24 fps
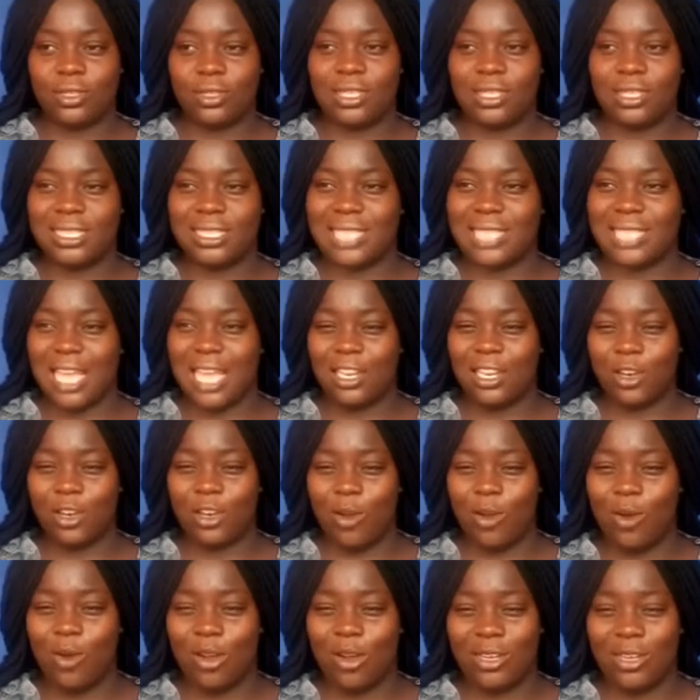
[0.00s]
this guy did
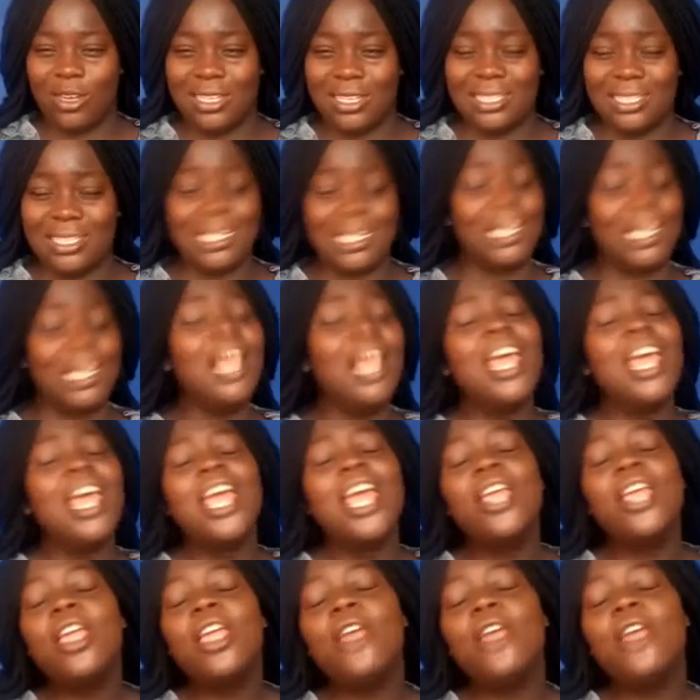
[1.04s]
not work on this thing.
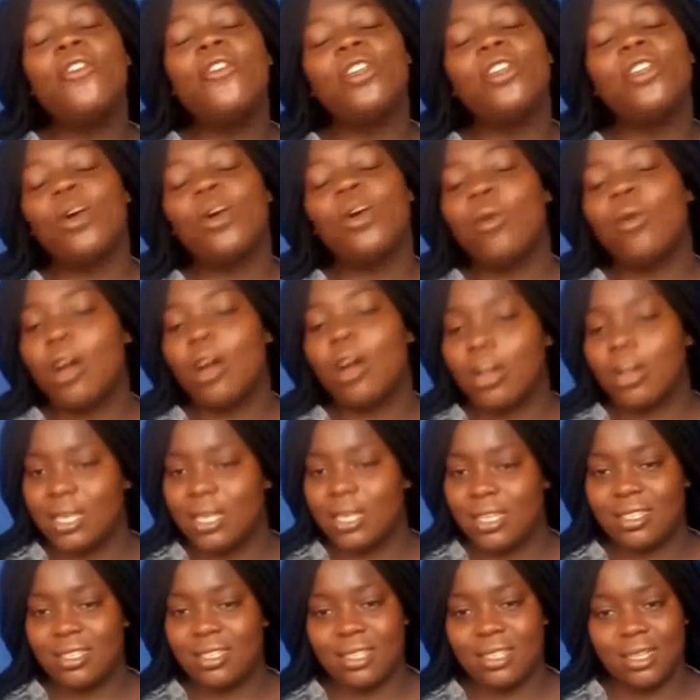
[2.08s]
If you don't work on
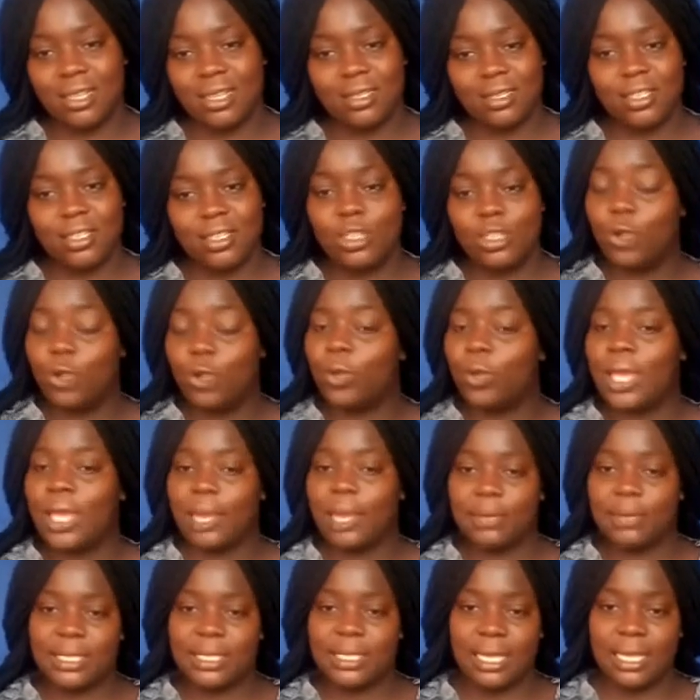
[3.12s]
these things, you will
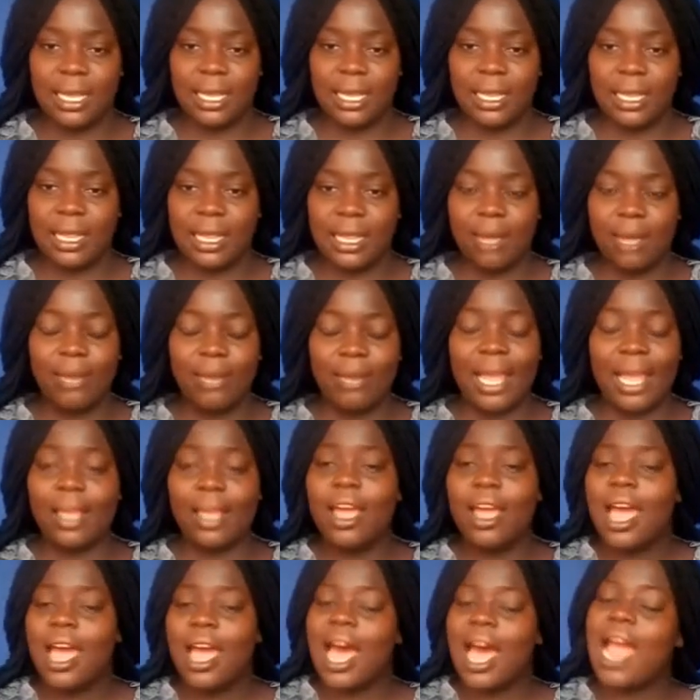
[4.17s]
keep seeing them. Like,
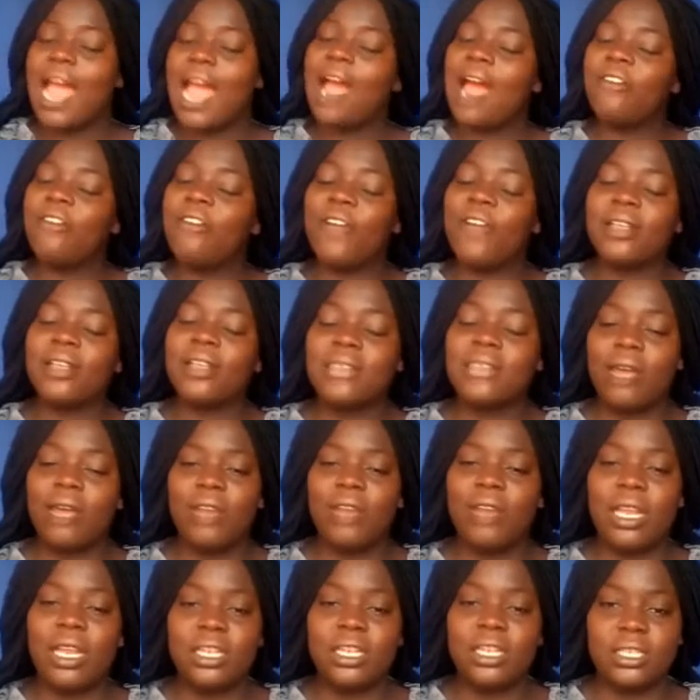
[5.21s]
how it affects our
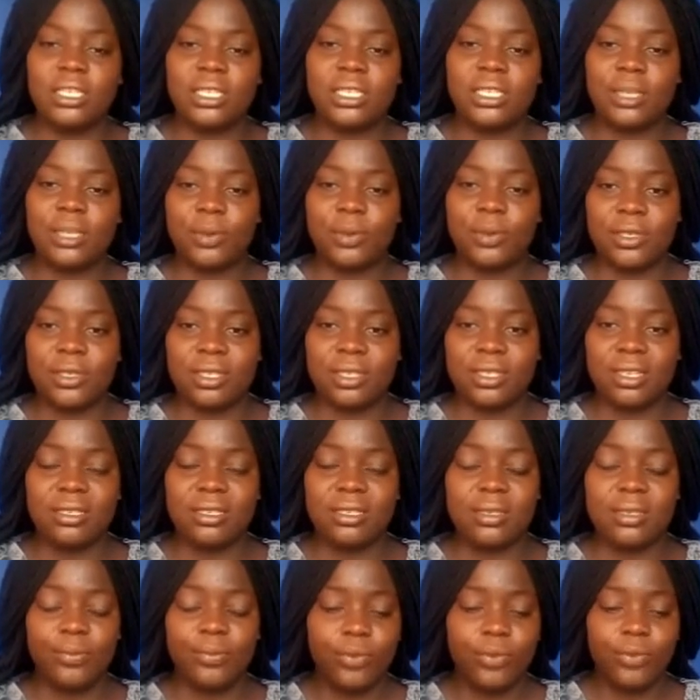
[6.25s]
relationship is this.
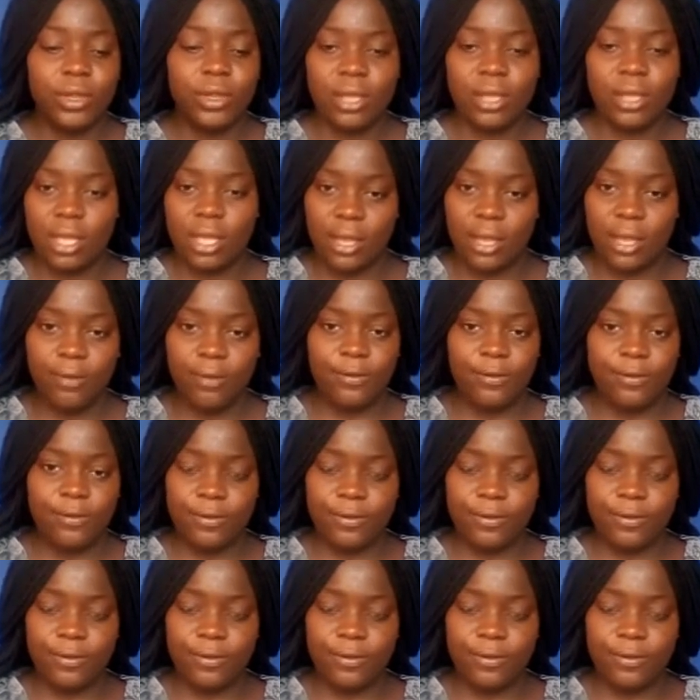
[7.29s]
If